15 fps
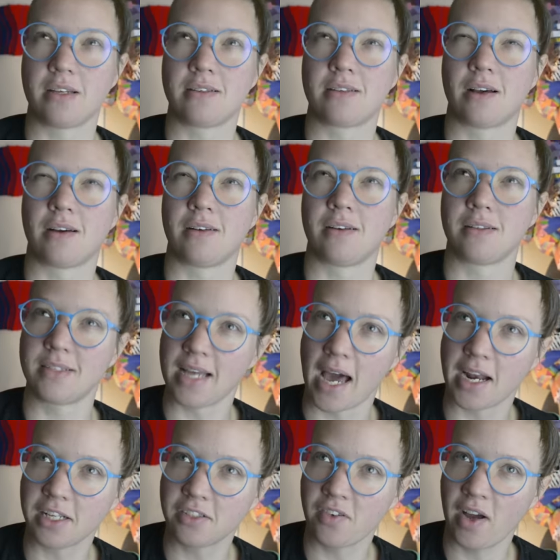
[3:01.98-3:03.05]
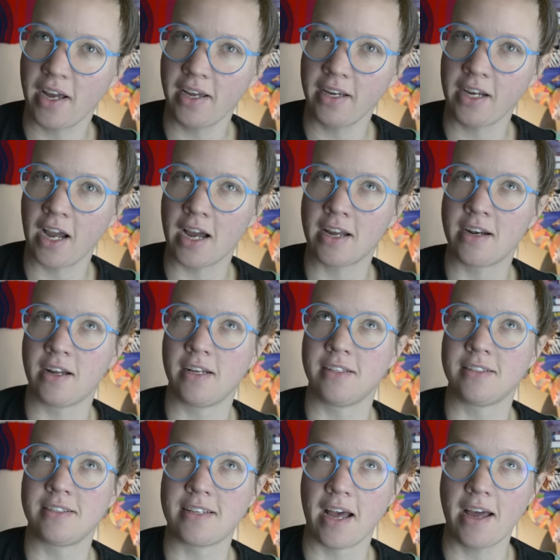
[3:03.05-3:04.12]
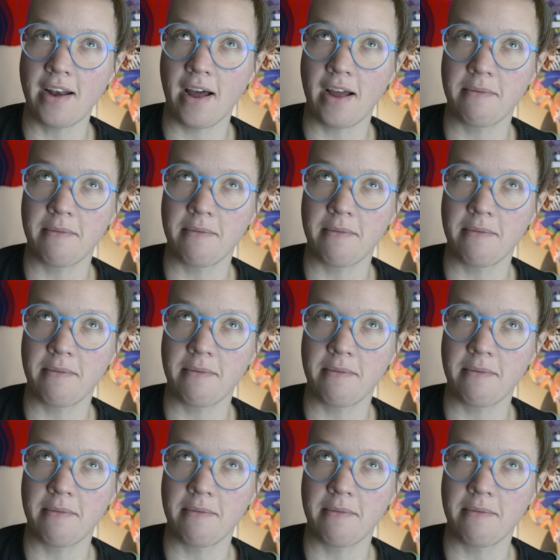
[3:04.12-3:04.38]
is unsatisfying, and instead